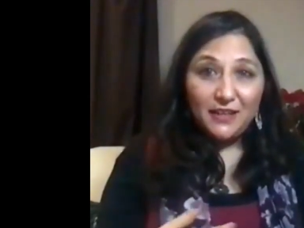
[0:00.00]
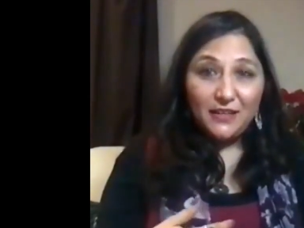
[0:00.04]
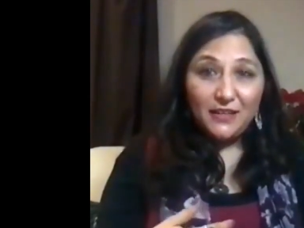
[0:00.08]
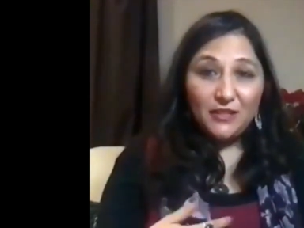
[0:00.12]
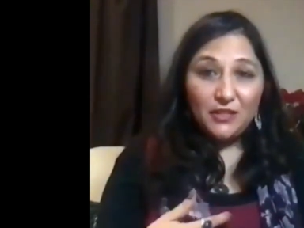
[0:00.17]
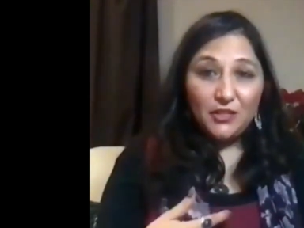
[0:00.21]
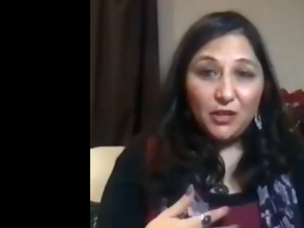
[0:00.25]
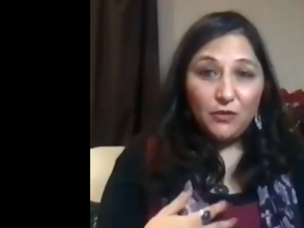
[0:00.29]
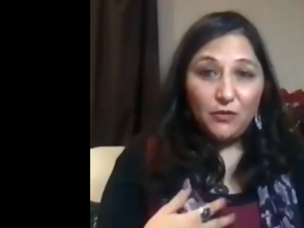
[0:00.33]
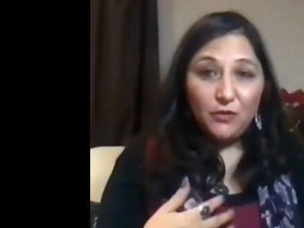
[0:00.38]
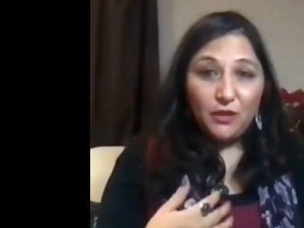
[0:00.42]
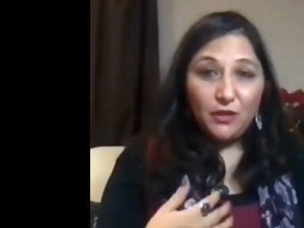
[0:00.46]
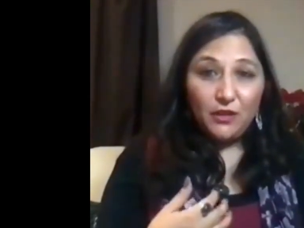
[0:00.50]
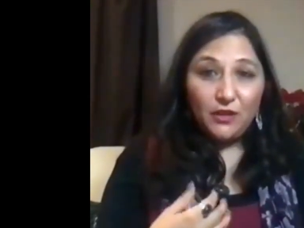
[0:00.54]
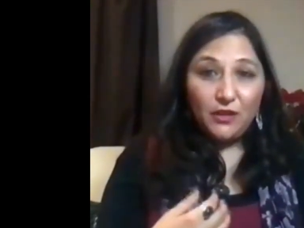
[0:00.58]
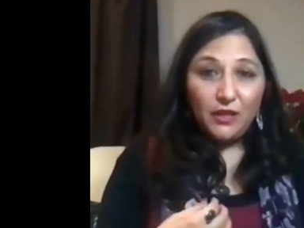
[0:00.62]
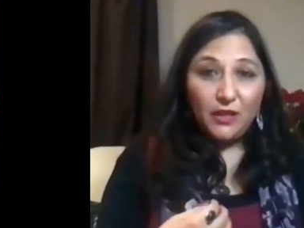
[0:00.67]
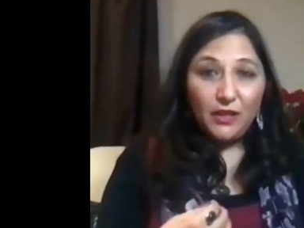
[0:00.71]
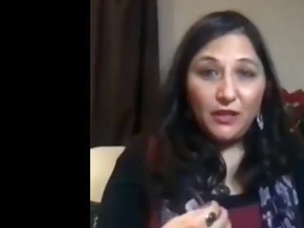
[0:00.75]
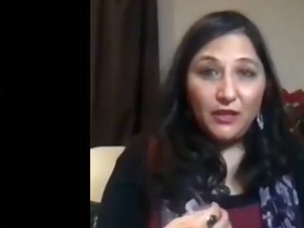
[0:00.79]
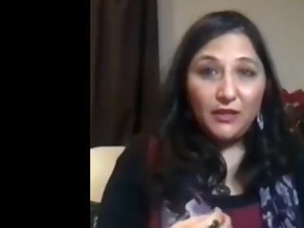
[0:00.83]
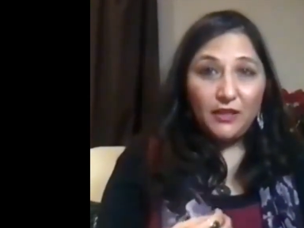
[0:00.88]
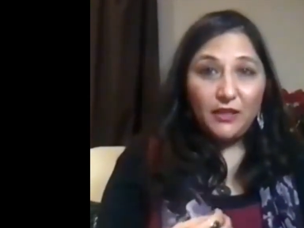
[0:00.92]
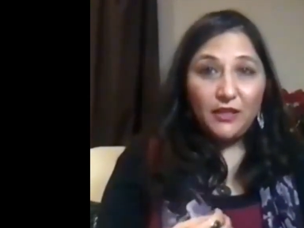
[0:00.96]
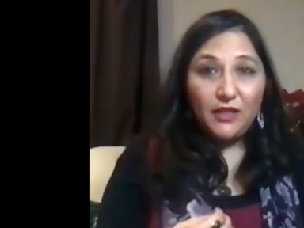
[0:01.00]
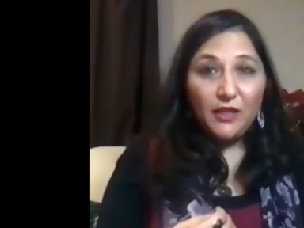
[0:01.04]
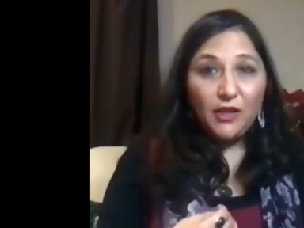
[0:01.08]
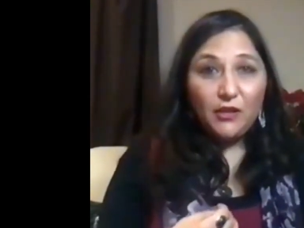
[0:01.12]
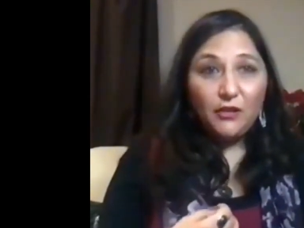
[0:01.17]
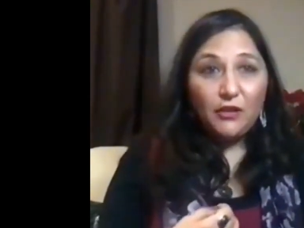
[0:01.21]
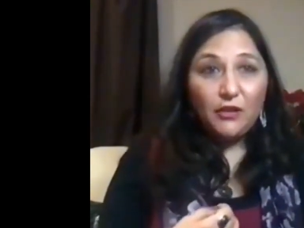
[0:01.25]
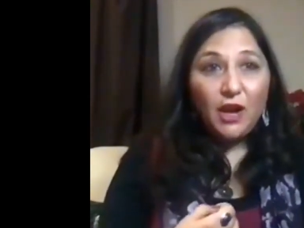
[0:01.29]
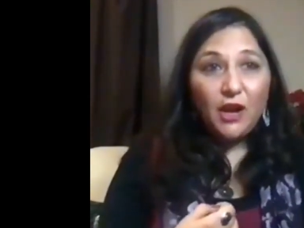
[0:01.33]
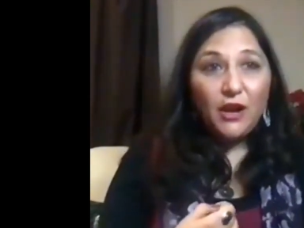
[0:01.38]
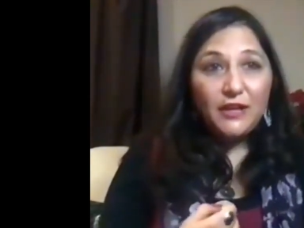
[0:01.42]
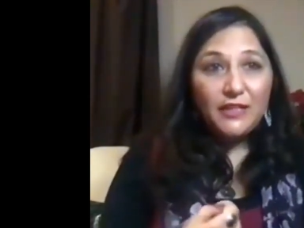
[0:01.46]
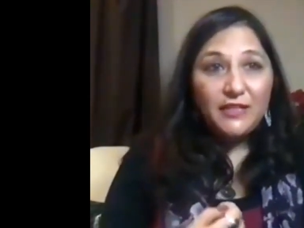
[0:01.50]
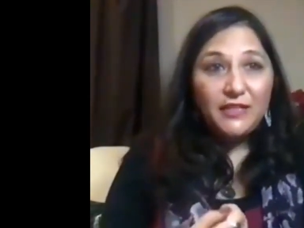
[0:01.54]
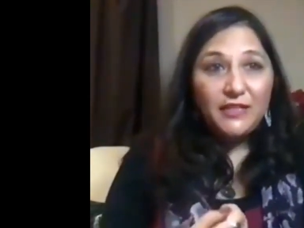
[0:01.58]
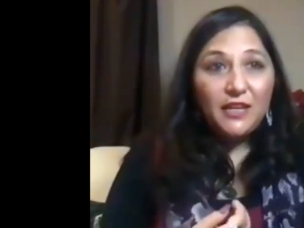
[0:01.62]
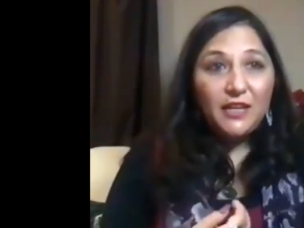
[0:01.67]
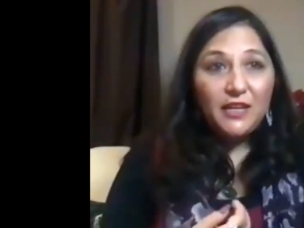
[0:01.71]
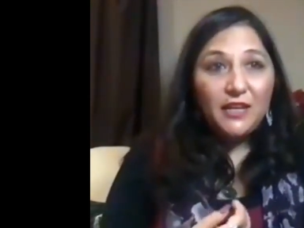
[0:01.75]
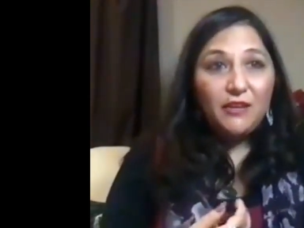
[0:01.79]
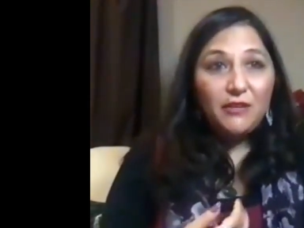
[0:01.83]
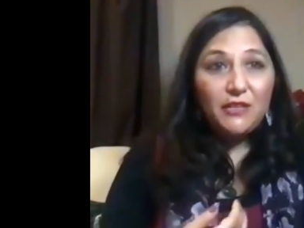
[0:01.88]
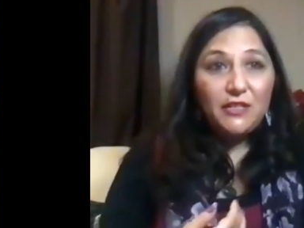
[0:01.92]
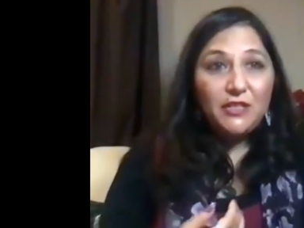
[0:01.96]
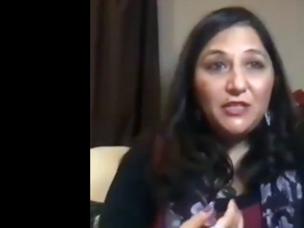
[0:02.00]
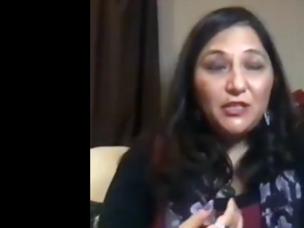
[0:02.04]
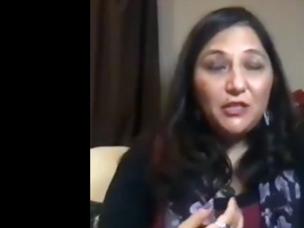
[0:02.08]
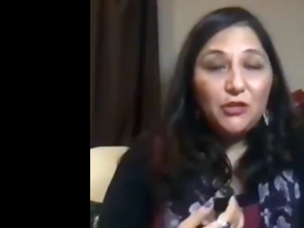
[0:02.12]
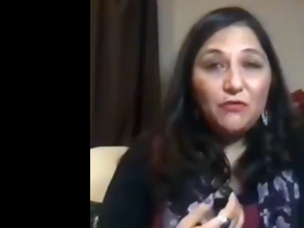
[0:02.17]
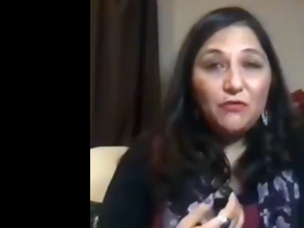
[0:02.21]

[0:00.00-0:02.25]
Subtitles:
So the idea is to